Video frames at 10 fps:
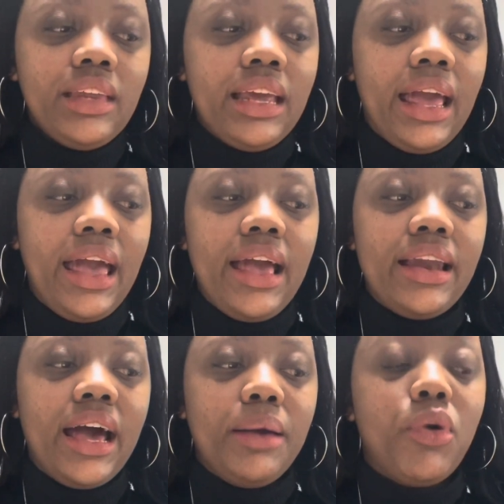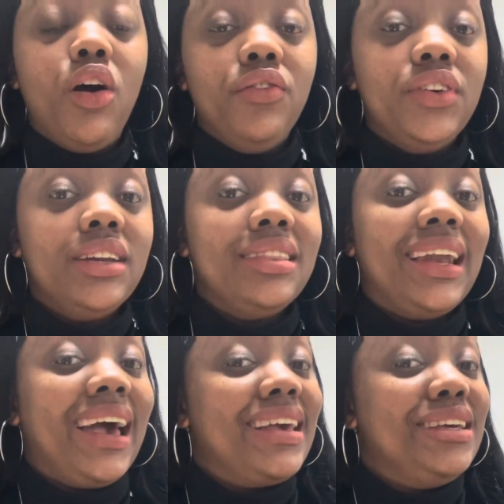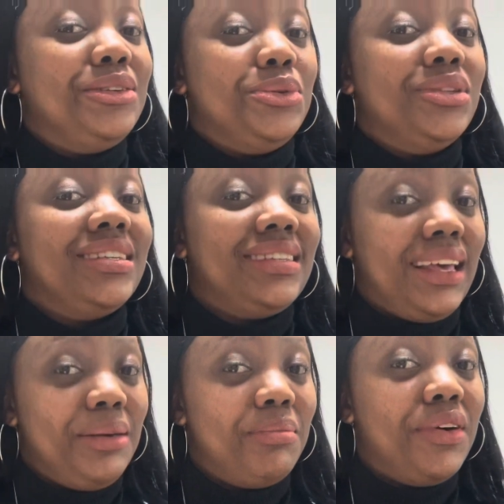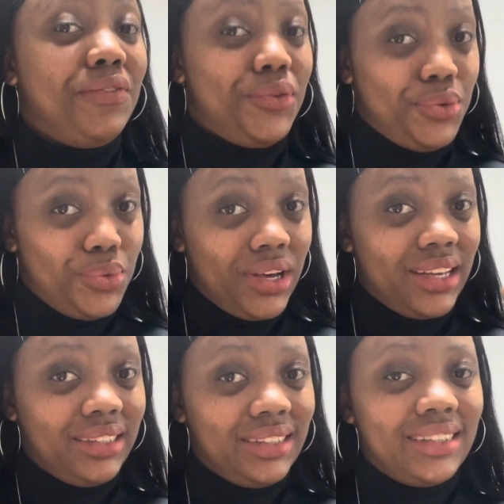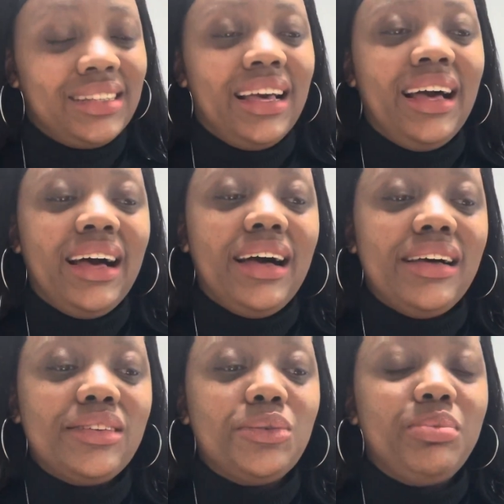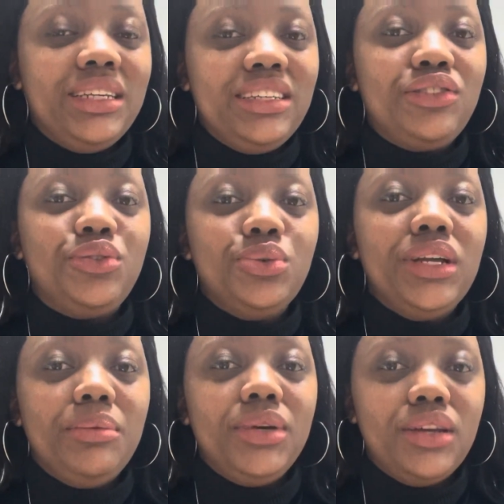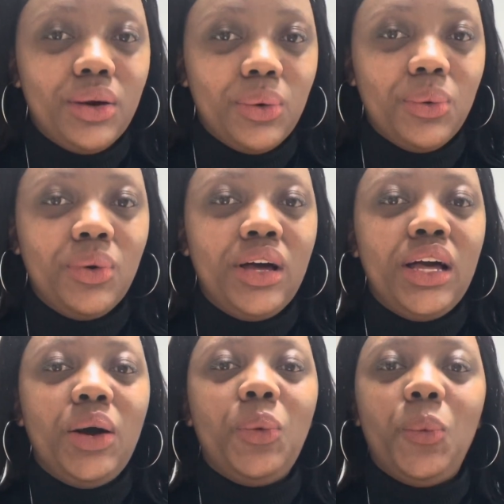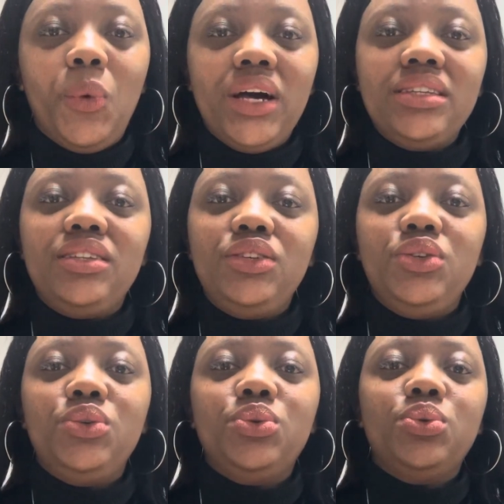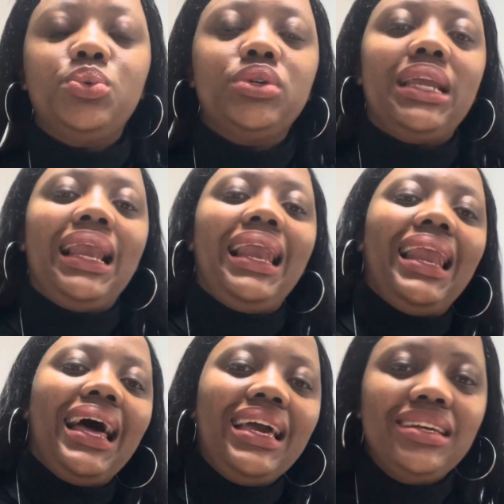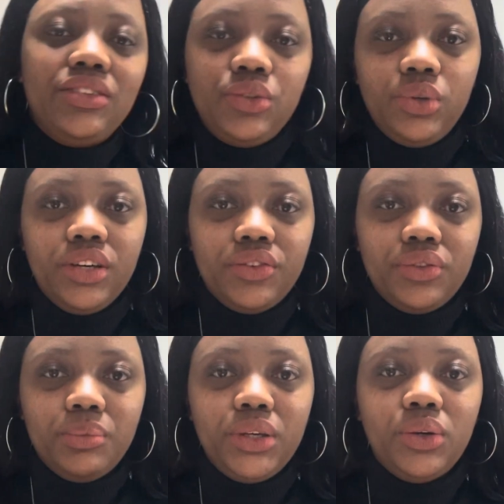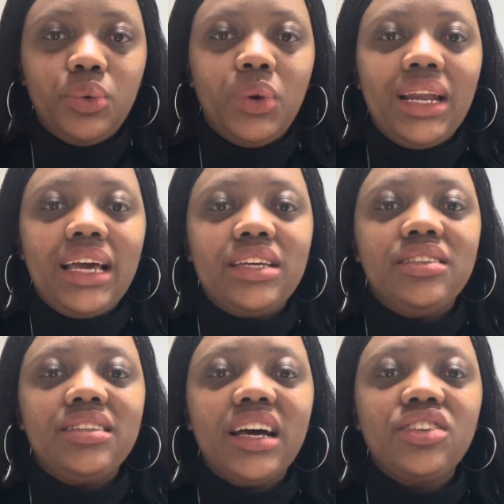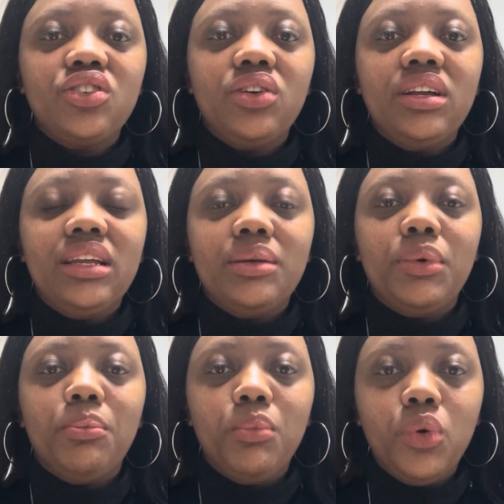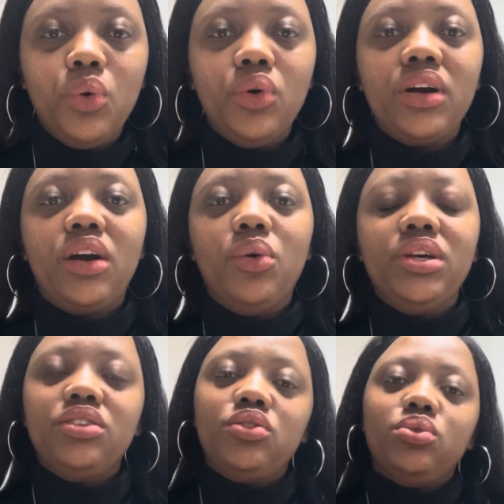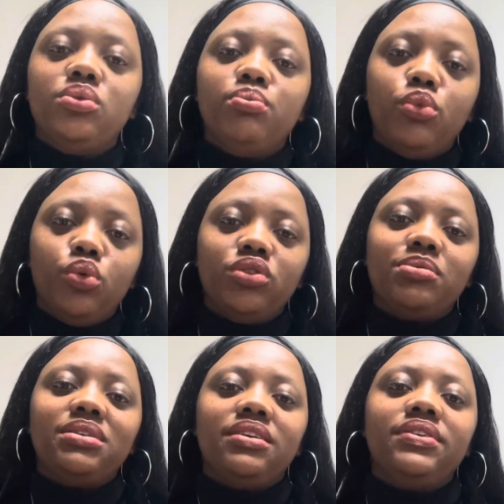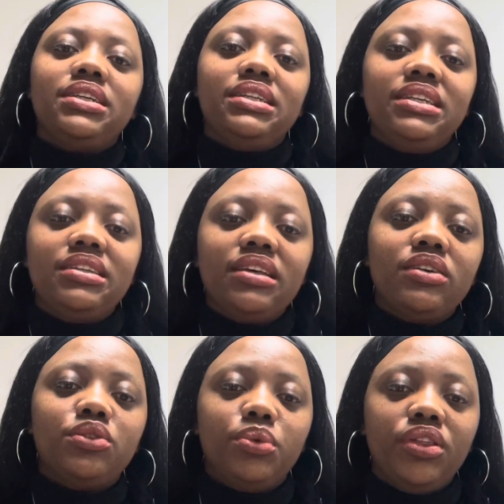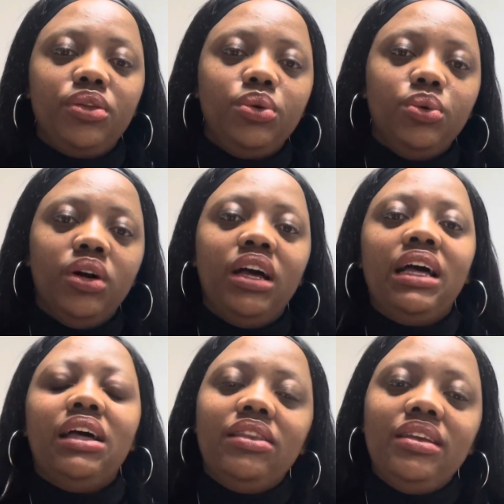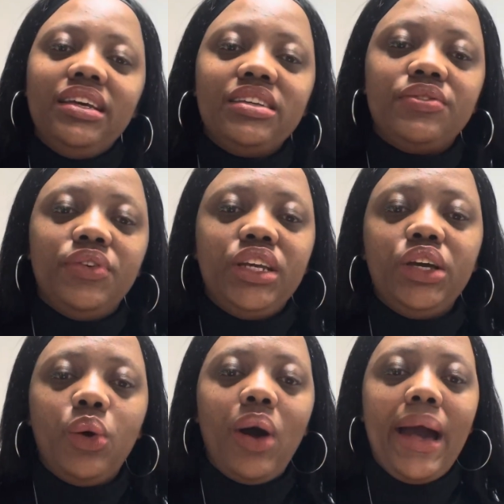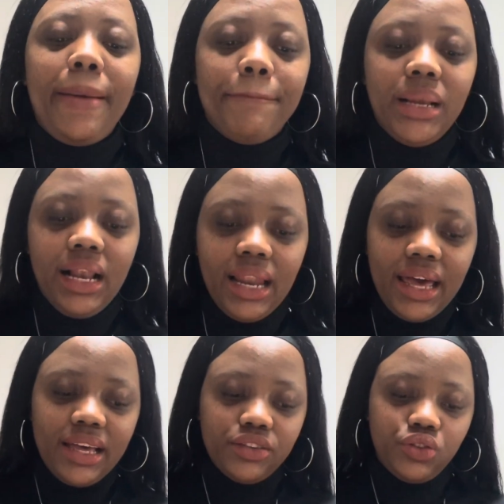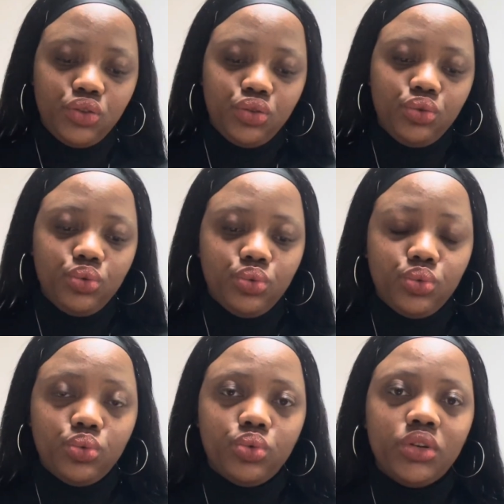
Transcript: And I am confident that I can do the same for you guys. So please do let me know what you would like to hear from me, or what I can touch on a little bit more, go into more specific details with you. On the next video, I plan to